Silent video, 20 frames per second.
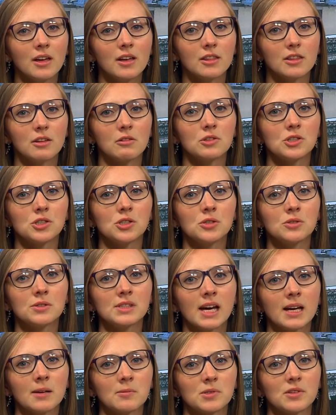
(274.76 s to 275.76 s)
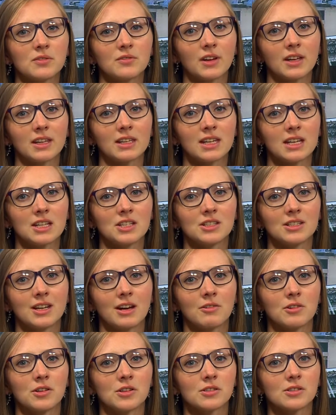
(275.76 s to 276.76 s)
There are two types of validation
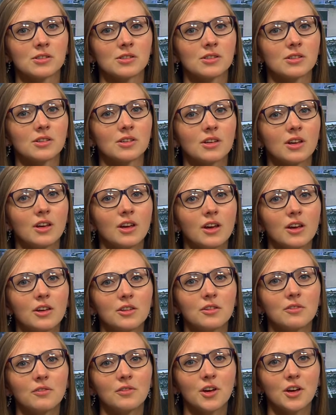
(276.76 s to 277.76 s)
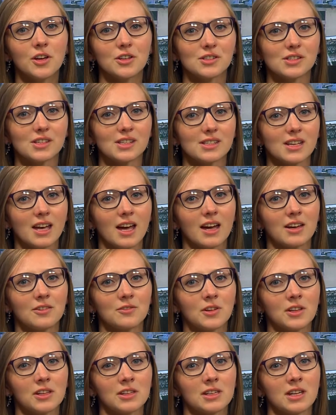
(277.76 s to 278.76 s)
errors. The first is a hard
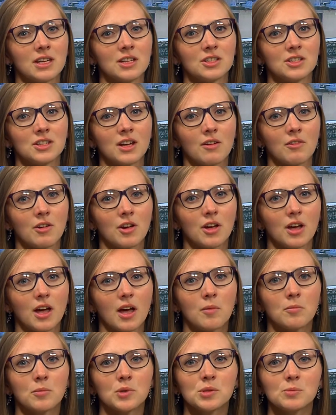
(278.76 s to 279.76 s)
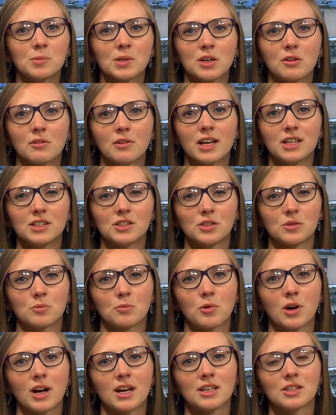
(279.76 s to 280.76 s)
validation error and must be corrected
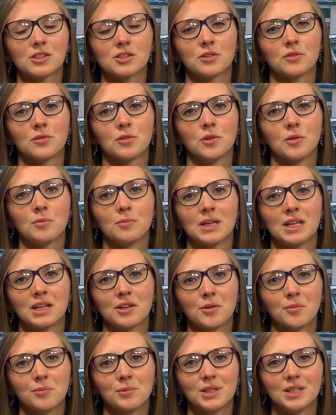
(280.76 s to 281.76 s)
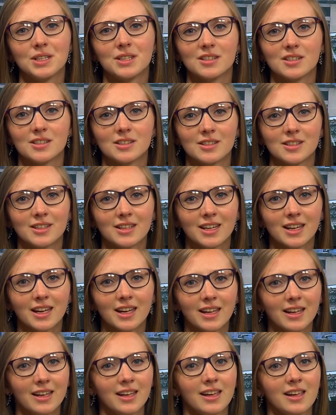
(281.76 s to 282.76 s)
prior to the form being completed.
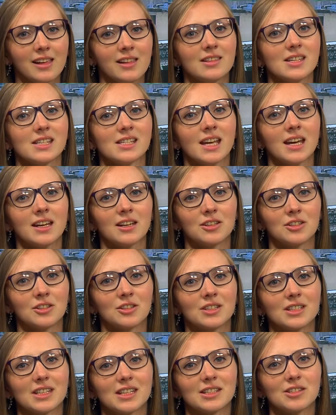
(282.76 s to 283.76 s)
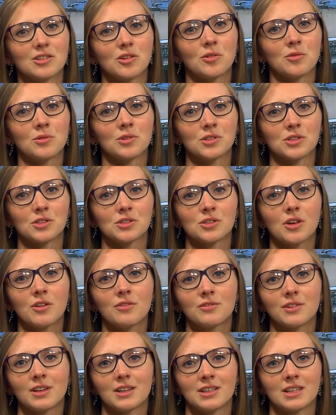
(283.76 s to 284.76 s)
The second is known as a soft
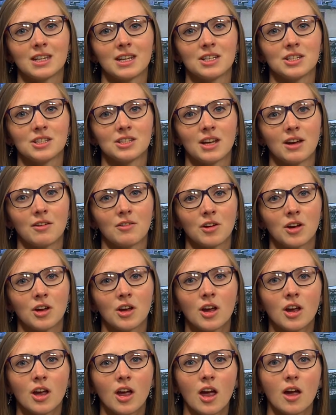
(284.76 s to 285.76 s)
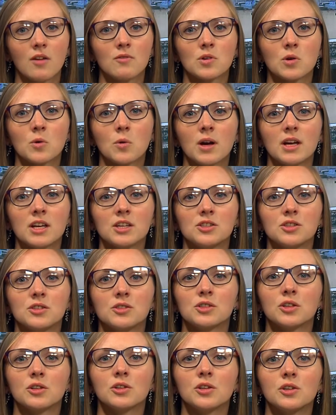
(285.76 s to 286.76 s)
validation error and requires you
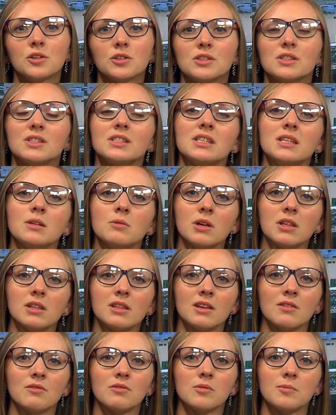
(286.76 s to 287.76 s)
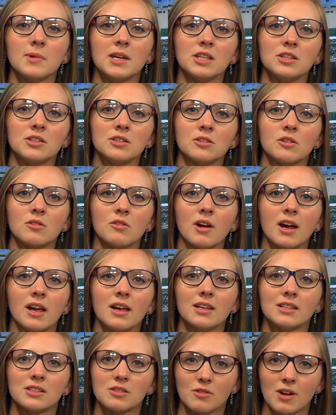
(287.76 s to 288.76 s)
to look to see whether the information
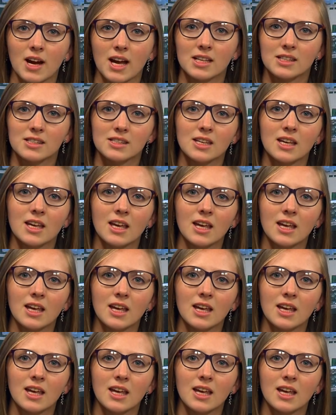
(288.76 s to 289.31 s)
is correct,